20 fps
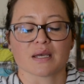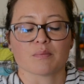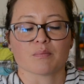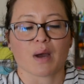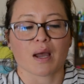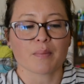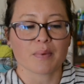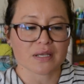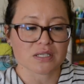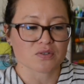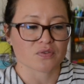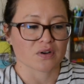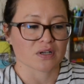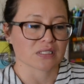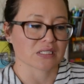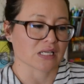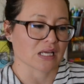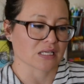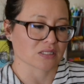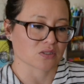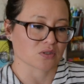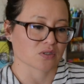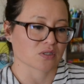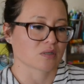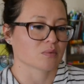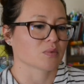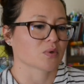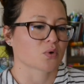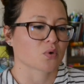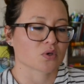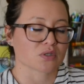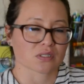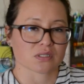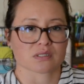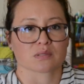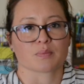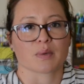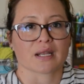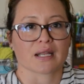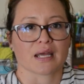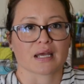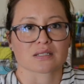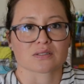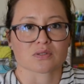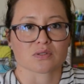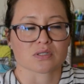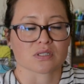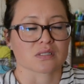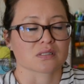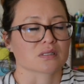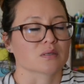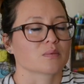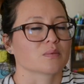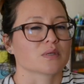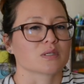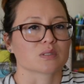My Best Friend's Exorcism, of course, is about an exorcism.